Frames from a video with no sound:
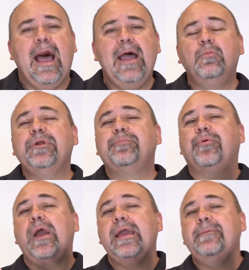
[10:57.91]
I want to
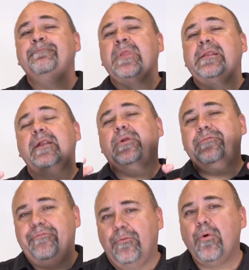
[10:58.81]
pray not only
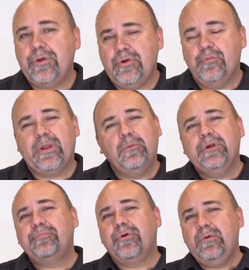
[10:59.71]
for you, but I want
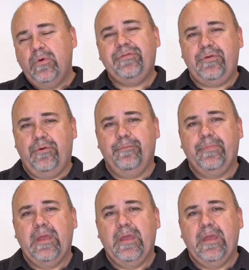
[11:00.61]
to pray with you.